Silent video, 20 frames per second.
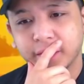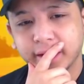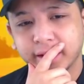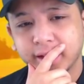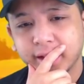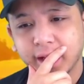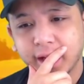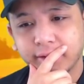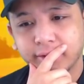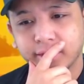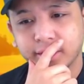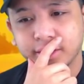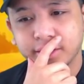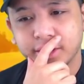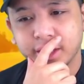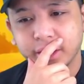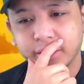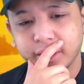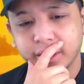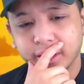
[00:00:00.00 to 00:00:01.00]
I think I have a good
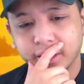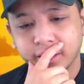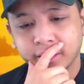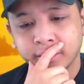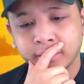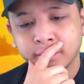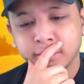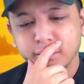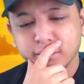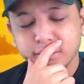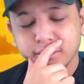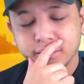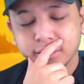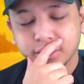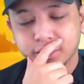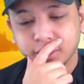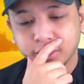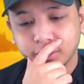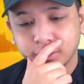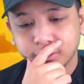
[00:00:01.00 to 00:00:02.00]
theory here.
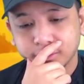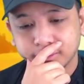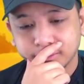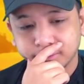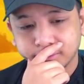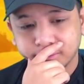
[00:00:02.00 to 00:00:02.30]
So,